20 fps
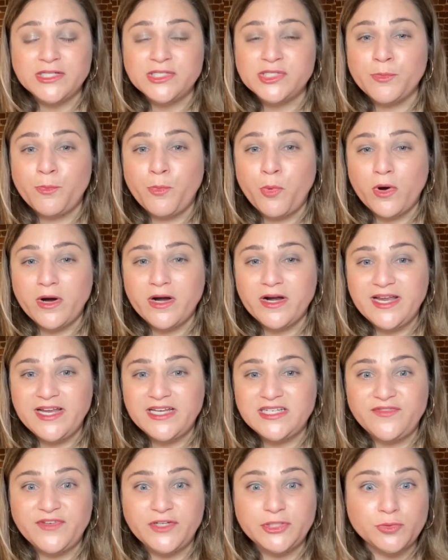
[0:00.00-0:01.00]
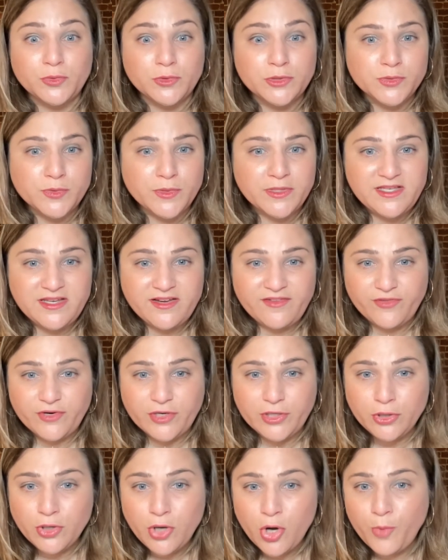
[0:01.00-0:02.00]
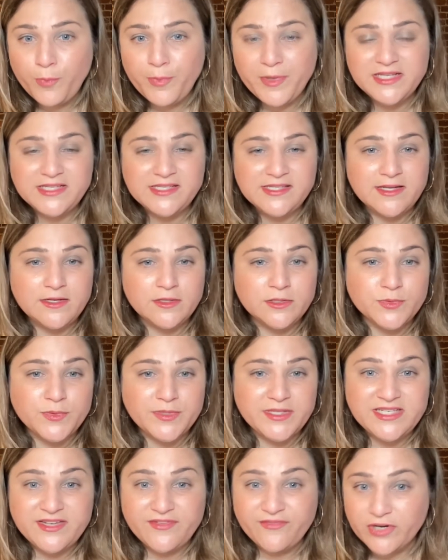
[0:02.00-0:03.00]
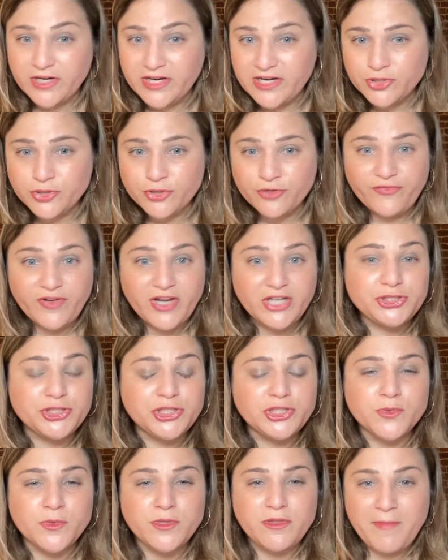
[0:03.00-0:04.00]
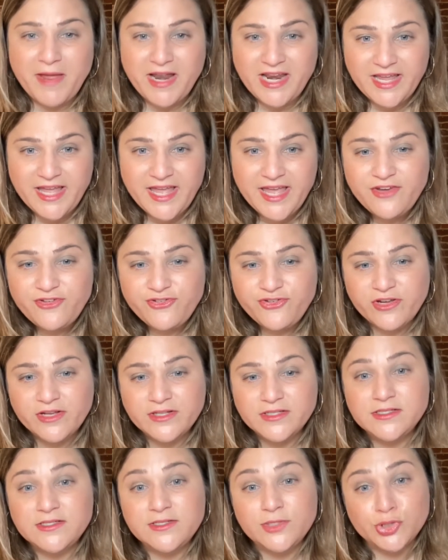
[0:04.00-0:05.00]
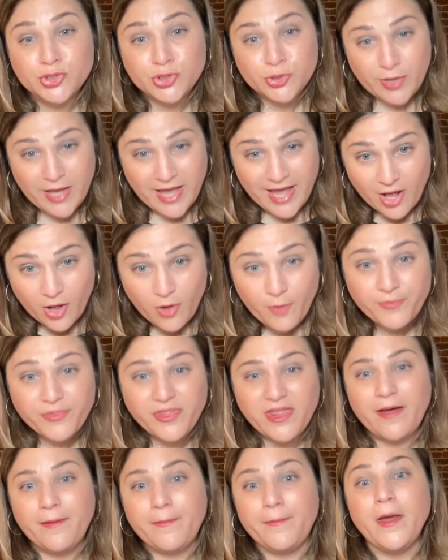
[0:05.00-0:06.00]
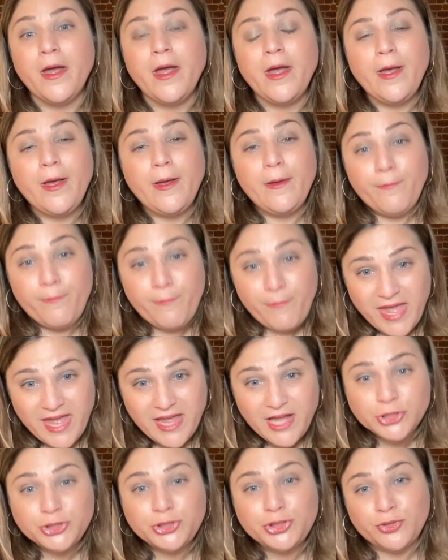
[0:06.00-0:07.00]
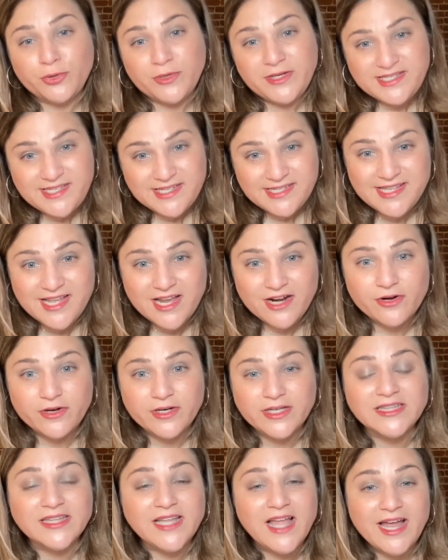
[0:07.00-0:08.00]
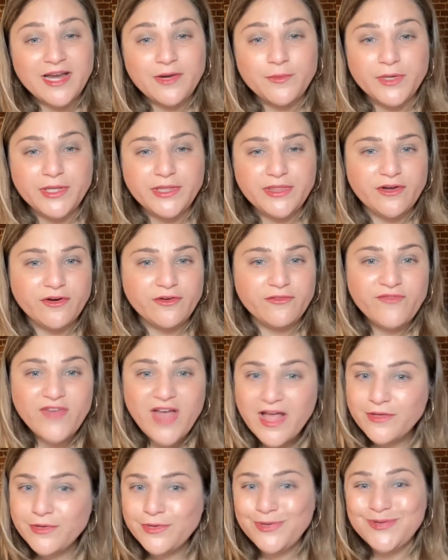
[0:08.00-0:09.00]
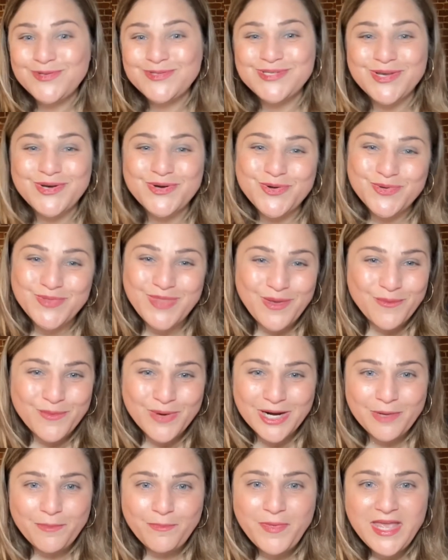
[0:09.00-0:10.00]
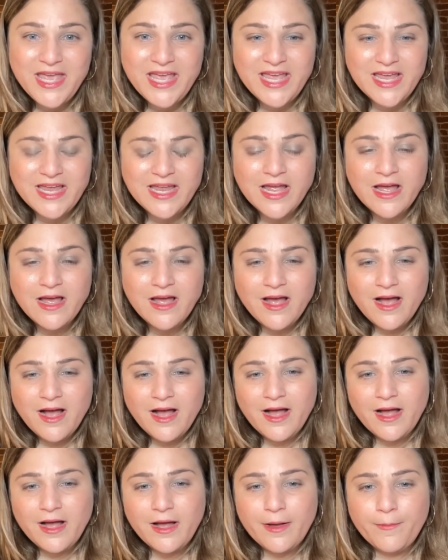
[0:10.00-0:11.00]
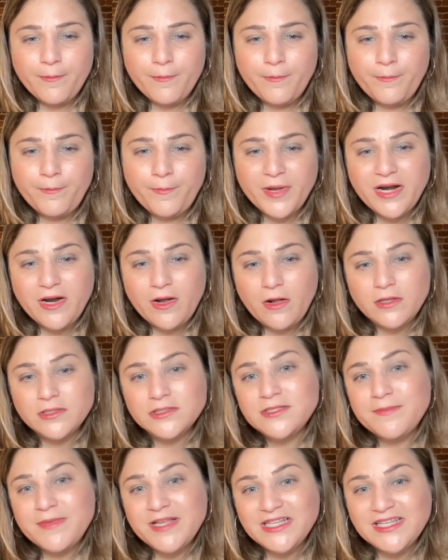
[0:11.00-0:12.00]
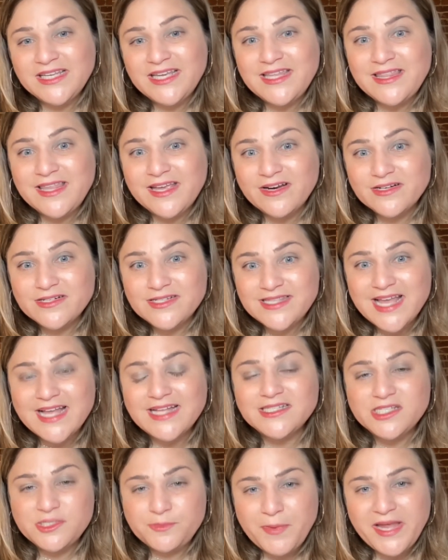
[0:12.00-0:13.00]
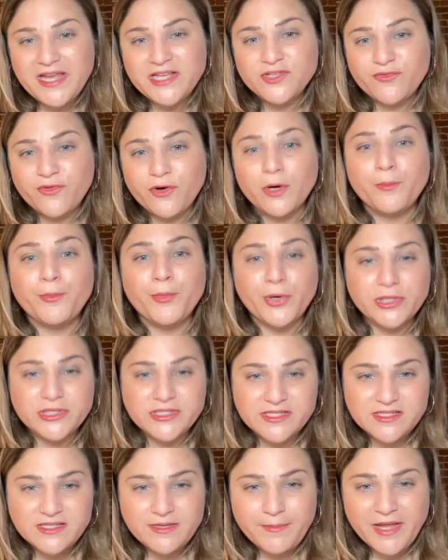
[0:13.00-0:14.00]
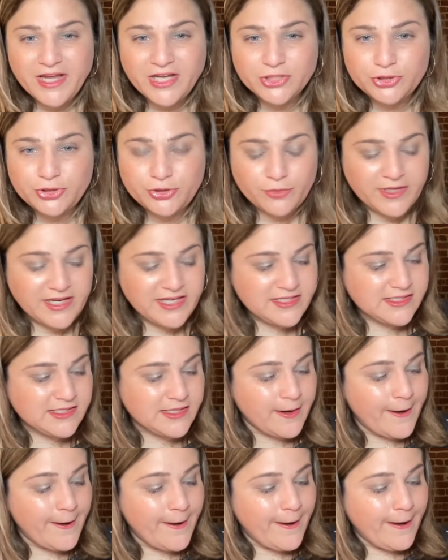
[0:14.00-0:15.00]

support individuals with different coping skills, with different interventions, with medications to help them make choices that are in line with their values and who they want to be. But ultimately, there's that space for a person to make a choice.